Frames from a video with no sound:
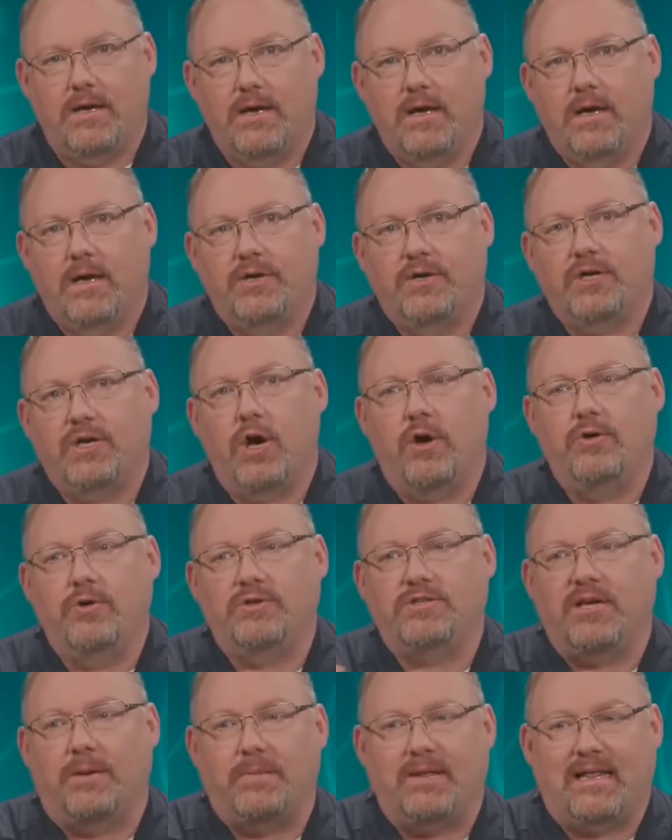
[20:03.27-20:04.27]
to go do
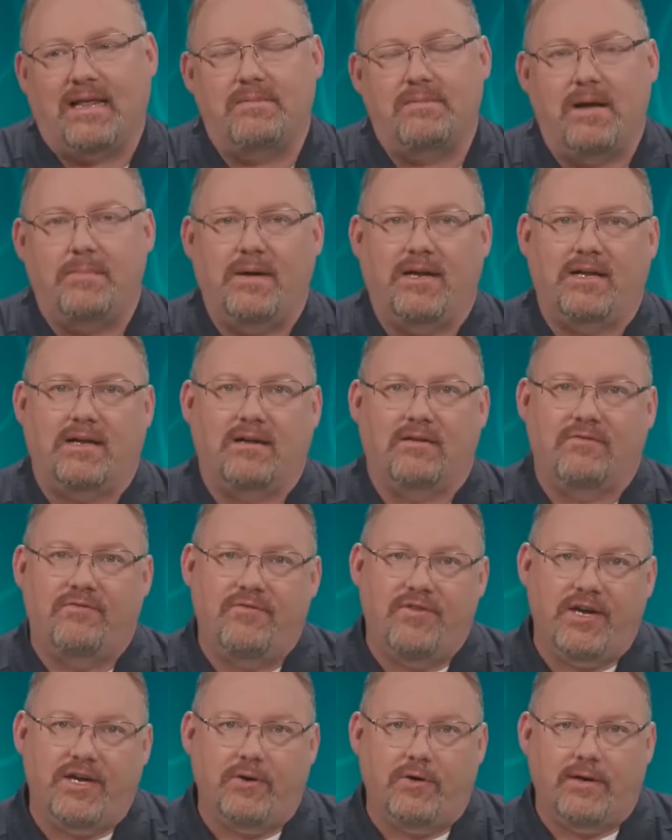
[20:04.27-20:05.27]
something. That might be to
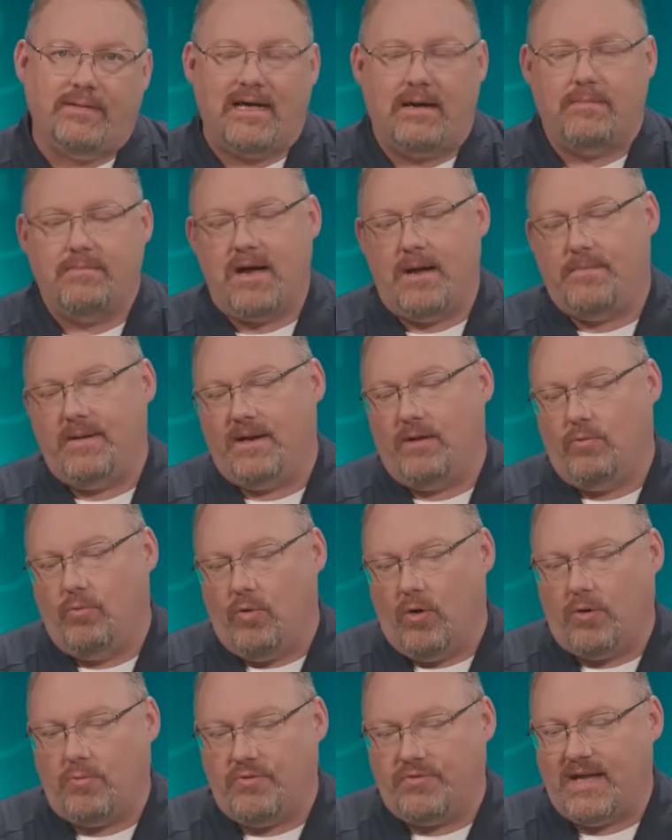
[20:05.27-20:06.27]
configure it, that might be to
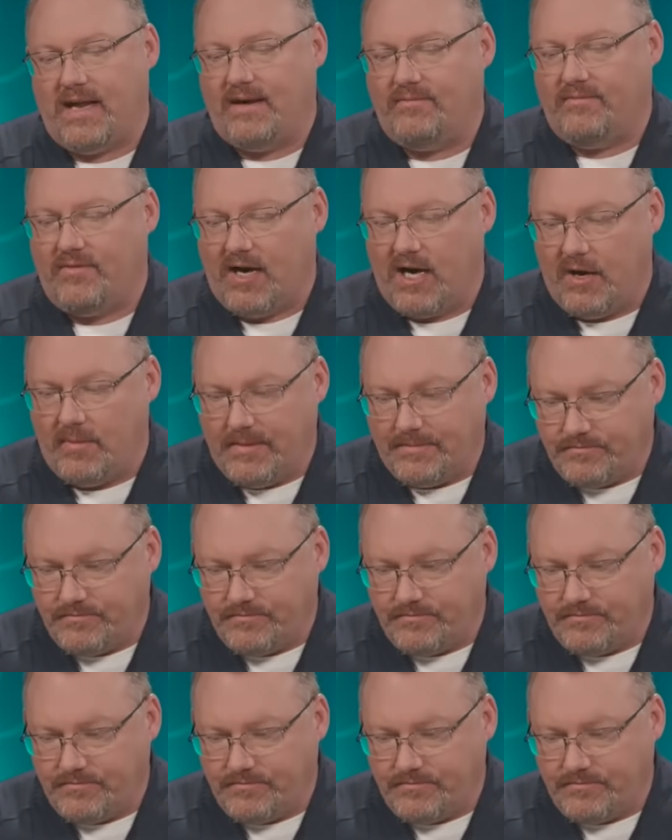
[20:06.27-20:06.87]
work with that environment.